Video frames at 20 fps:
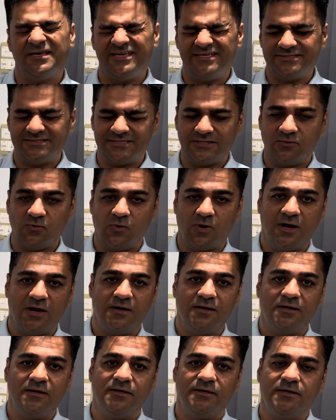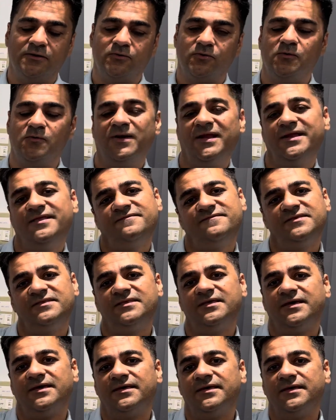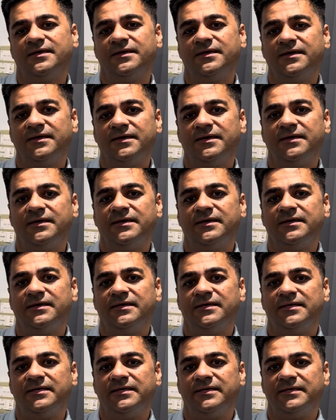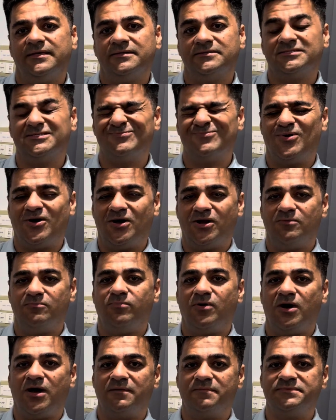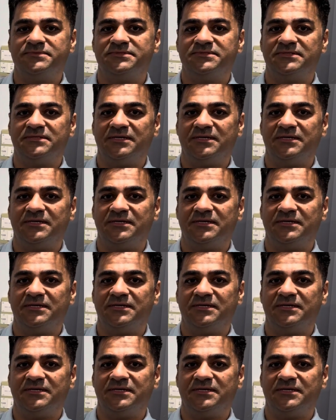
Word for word: is equal equivalent with the small bulbs